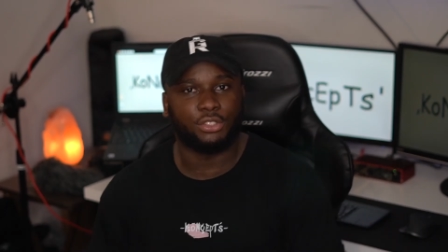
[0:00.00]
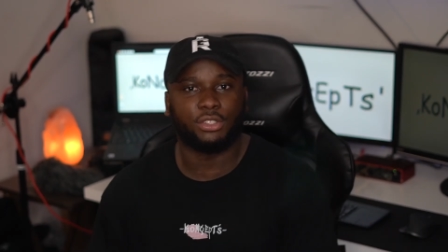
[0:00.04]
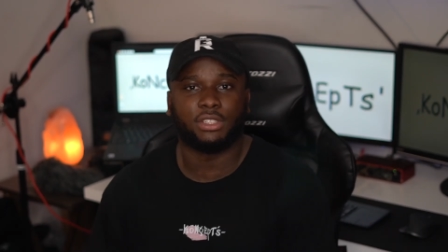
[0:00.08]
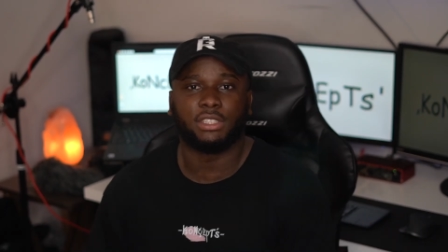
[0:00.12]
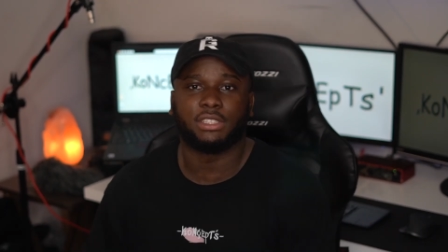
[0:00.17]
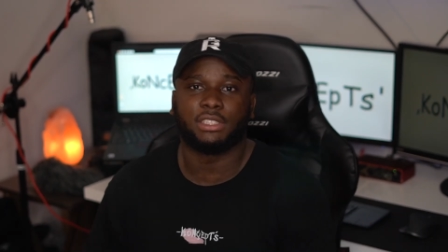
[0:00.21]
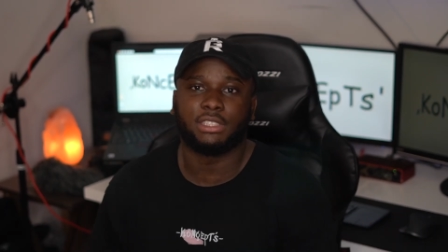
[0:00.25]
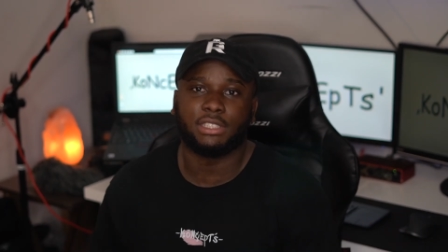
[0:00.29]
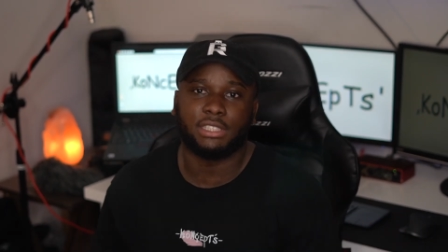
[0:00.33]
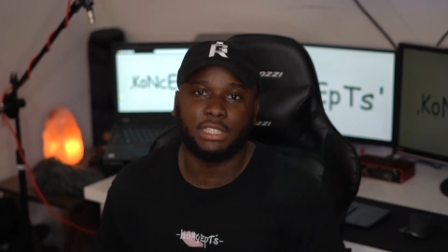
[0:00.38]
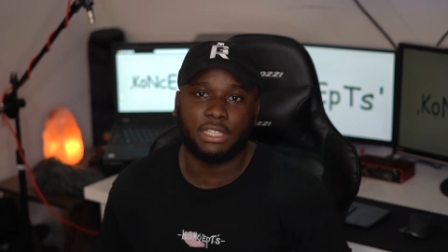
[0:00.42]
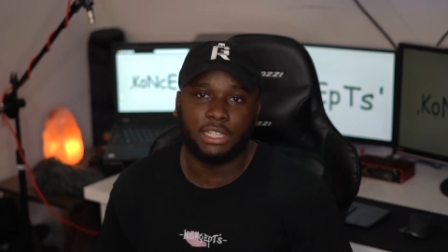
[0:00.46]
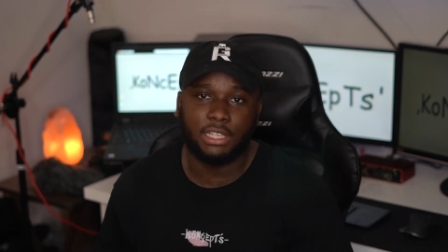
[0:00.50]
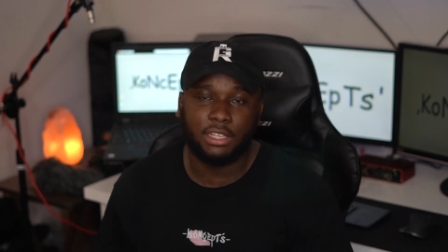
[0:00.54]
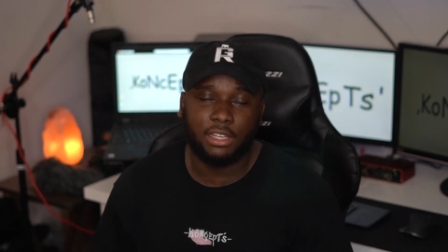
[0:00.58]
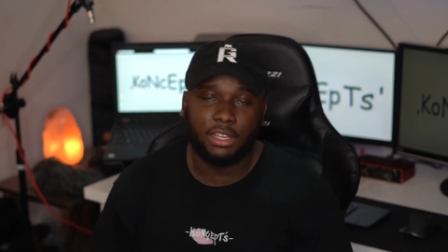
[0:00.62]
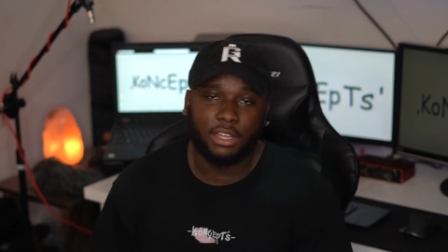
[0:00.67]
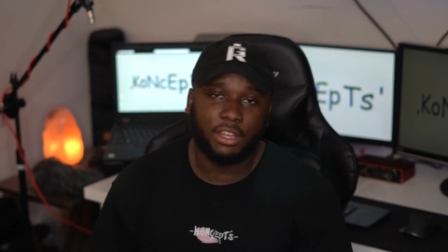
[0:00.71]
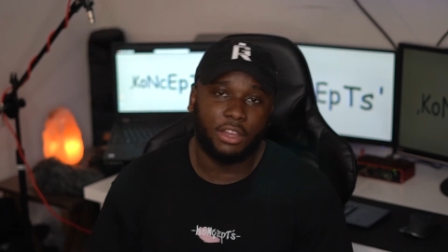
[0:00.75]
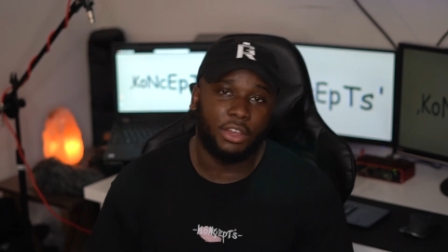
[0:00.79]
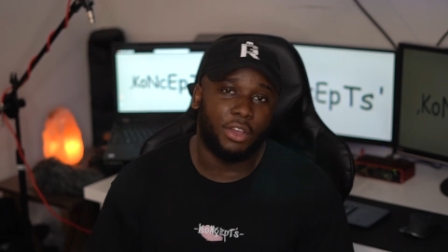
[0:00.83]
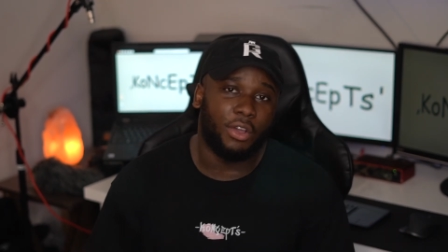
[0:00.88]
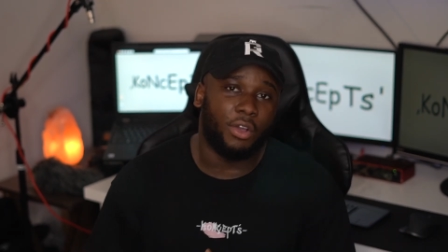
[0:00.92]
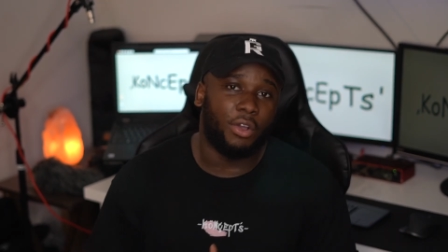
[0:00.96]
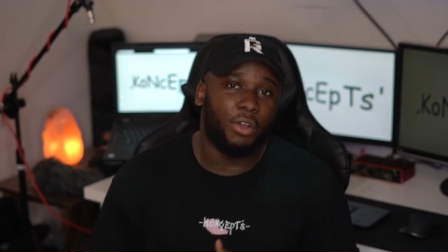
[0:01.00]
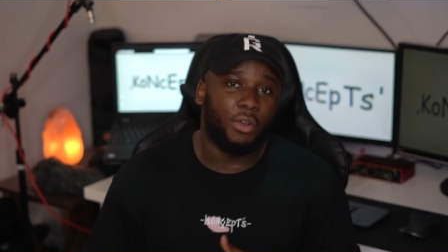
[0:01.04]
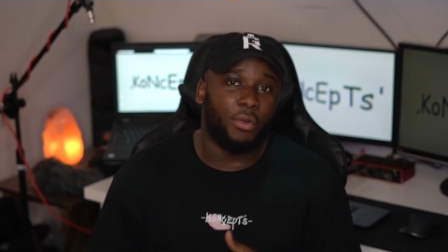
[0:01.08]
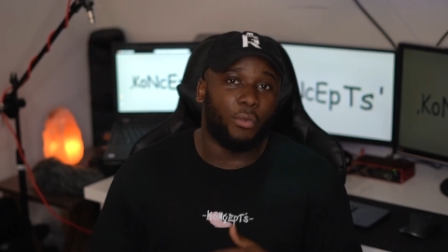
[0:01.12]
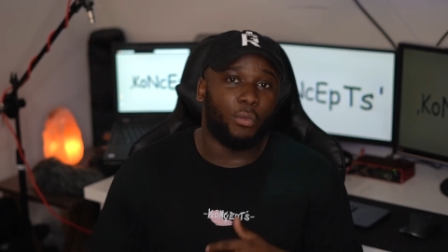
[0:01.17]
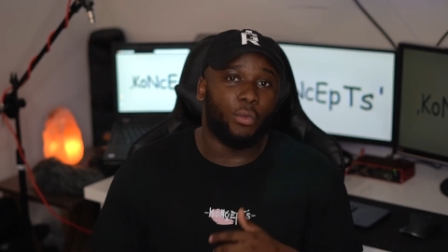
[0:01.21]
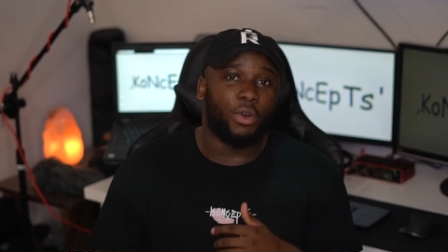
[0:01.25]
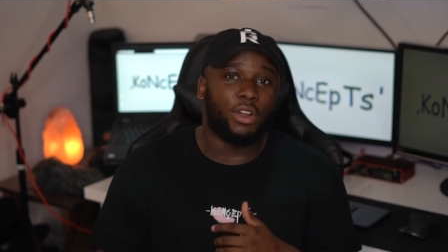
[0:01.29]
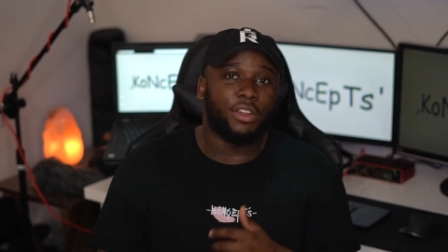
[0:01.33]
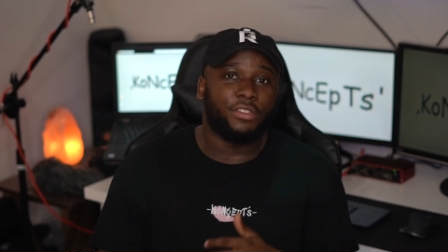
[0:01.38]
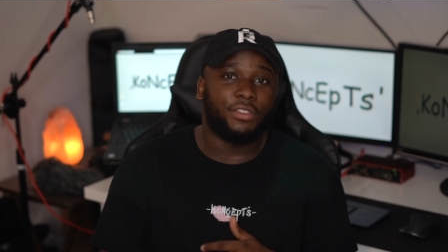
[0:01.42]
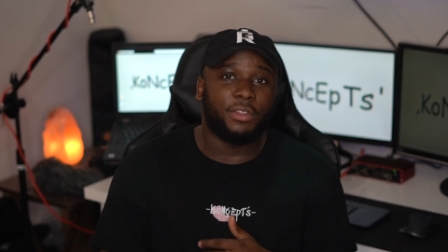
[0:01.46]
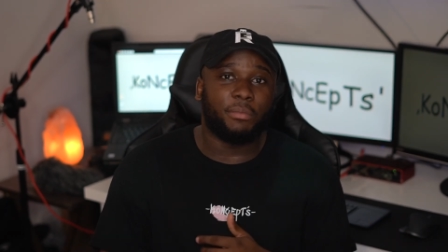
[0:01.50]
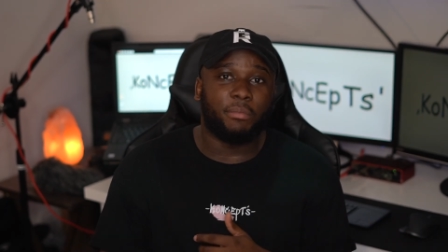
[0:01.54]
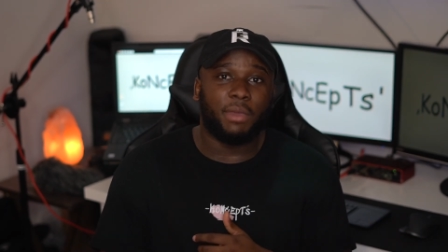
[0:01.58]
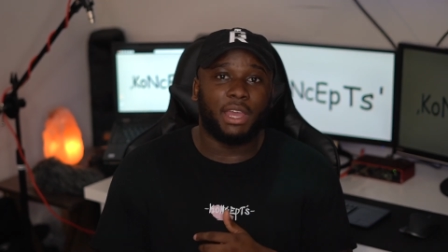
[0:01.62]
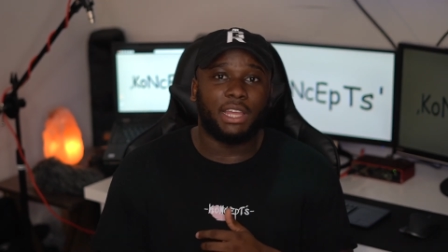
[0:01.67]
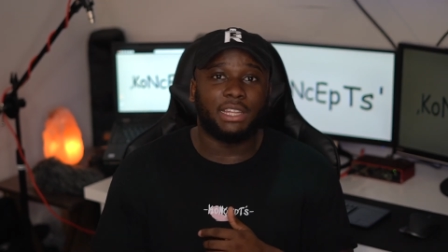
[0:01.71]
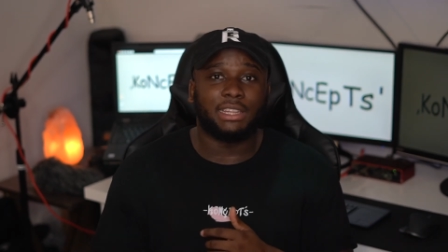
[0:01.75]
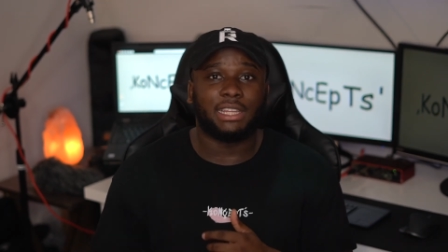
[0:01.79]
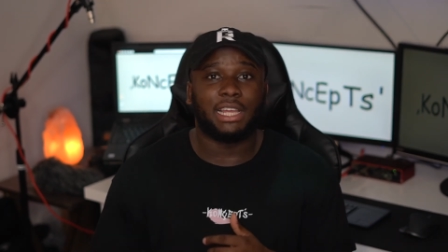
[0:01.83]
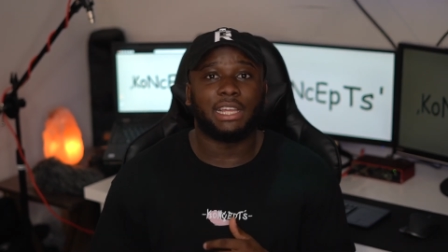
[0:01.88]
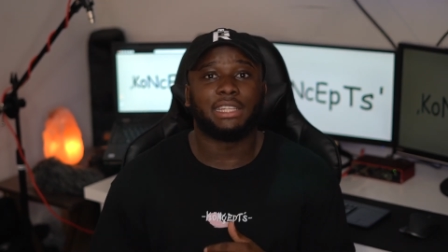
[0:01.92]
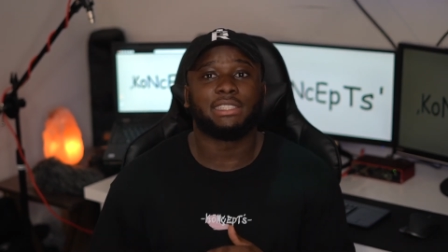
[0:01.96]
you can see, One of the
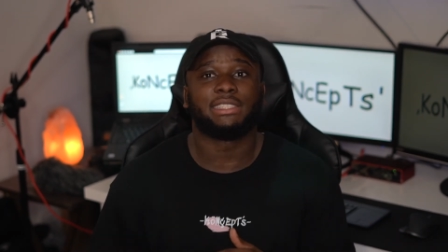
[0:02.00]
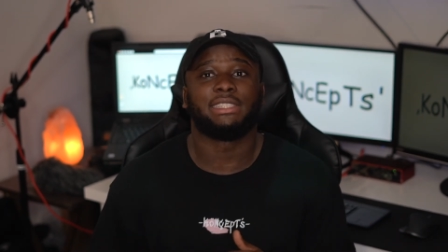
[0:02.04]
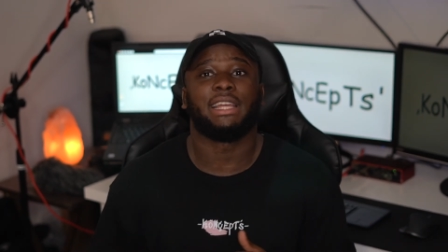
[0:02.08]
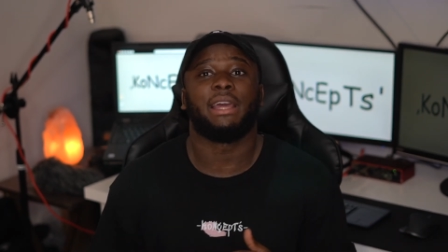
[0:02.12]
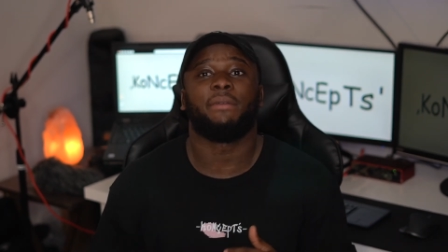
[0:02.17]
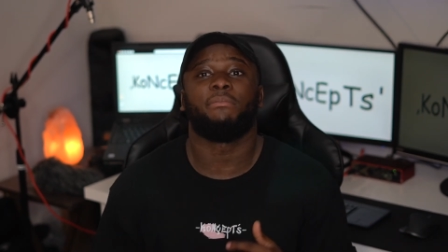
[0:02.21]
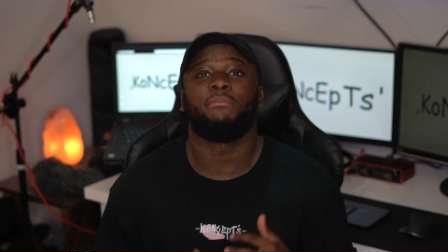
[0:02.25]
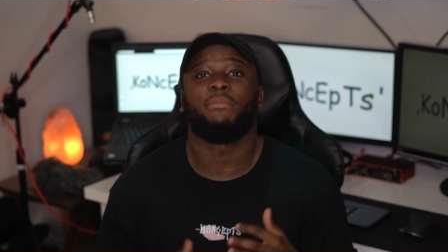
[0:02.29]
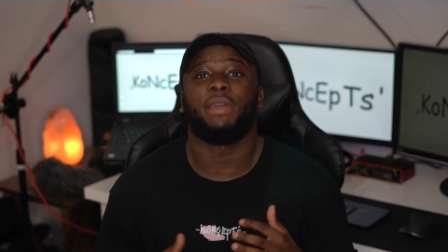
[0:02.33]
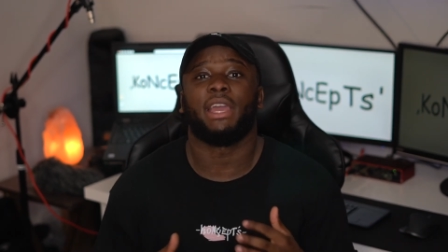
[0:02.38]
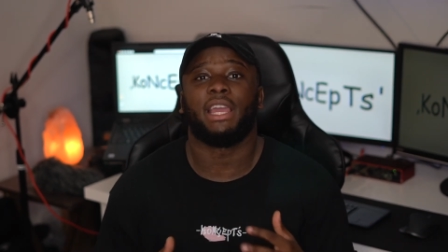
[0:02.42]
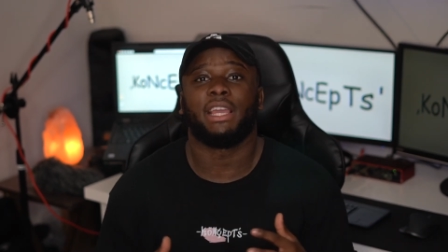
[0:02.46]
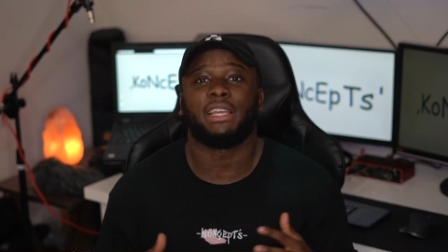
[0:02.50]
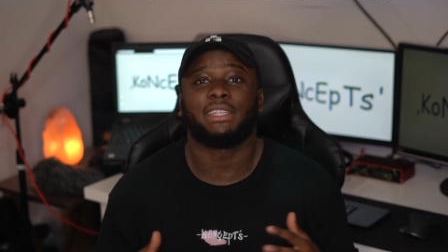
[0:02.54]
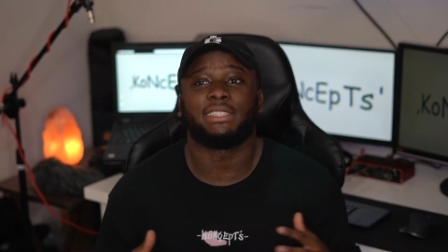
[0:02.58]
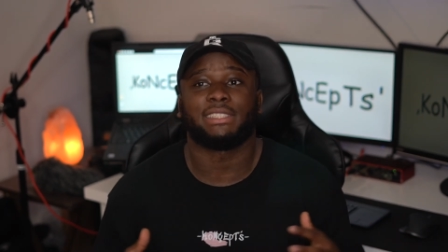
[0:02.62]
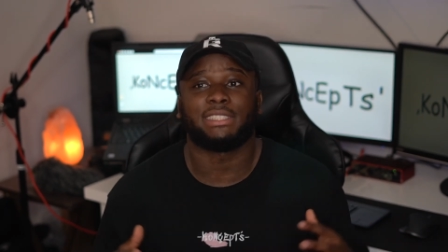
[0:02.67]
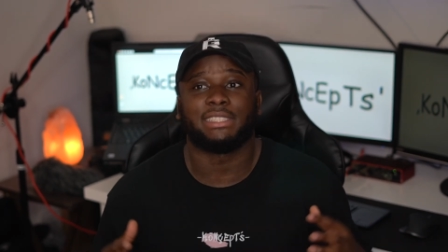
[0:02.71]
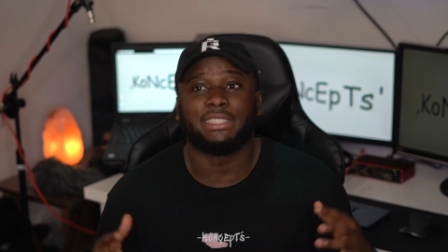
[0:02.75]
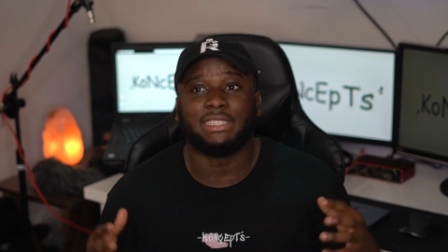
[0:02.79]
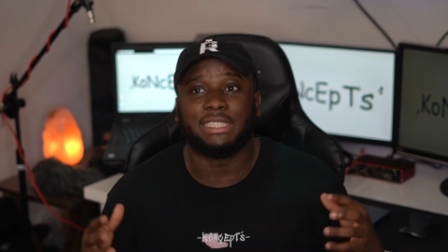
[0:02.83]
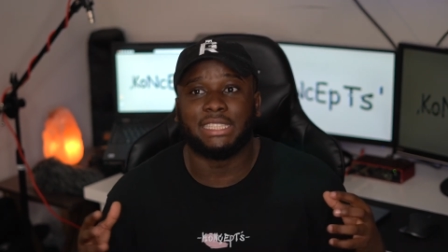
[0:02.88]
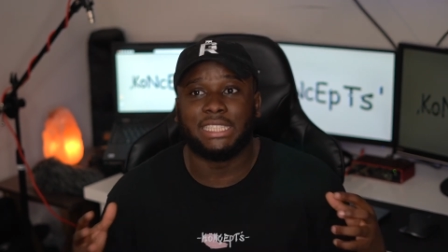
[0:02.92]
main things that makes